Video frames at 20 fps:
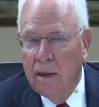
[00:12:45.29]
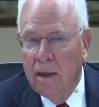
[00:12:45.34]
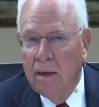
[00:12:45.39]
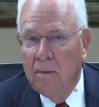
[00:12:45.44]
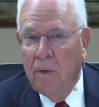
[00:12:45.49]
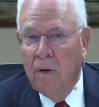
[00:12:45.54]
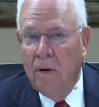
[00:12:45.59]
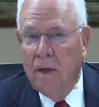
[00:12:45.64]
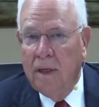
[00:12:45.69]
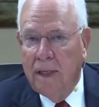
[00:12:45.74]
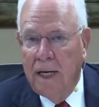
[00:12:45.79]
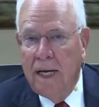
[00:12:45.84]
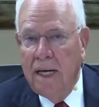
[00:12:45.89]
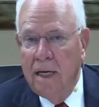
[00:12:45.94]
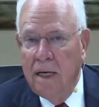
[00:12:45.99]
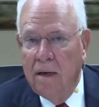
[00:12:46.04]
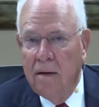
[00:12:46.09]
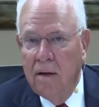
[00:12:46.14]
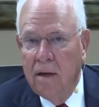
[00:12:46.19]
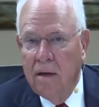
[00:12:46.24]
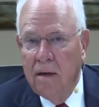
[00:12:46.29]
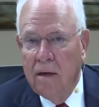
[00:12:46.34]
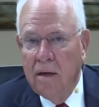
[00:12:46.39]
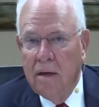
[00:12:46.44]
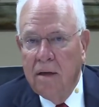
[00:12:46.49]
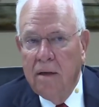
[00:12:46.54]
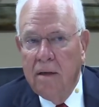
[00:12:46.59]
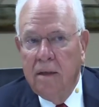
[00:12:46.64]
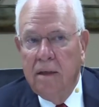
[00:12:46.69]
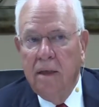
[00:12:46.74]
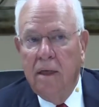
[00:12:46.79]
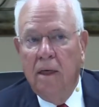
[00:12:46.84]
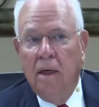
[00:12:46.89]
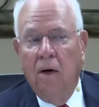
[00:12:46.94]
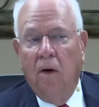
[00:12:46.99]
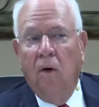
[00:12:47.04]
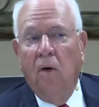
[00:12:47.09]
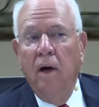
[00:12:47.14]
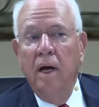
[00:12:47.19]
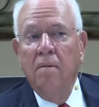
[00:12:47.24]
I'm going to tell you, to
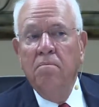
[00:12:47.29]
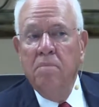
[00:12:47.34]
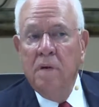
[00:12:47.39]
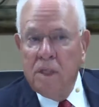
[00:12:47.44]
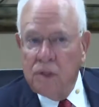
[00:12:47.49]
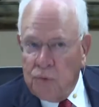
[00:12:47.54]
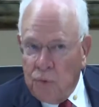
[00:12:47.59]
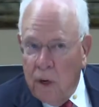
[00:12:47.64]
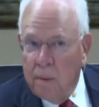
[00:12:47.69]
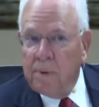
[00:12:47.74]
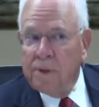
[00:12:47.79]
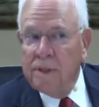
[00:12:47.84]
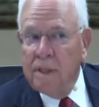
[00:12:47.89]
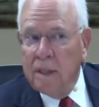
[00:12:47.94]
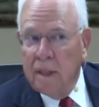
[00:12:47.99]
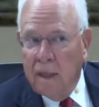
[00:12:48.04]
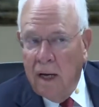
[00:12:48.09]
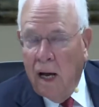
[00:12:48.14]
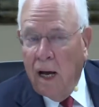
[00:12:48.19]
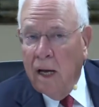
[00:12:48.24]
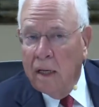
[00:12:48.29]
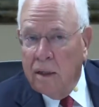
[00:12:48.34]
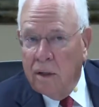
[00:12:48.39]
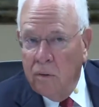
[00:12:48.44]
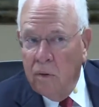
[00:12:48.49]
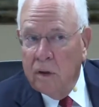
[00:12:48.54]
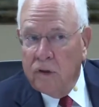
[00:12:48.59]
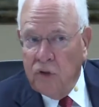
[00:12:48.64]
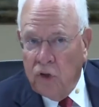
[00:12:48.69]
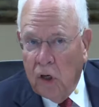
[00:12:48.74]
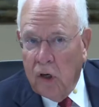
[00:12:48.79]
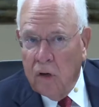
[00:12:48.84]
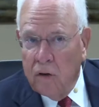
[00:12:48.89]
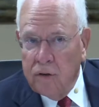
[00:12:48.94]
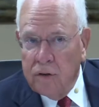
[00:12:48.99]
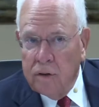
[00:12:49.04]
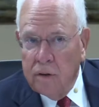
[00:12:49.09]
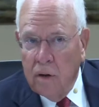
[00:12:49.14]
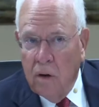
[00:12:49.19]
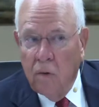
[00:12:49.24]
go and misrepresent God to a church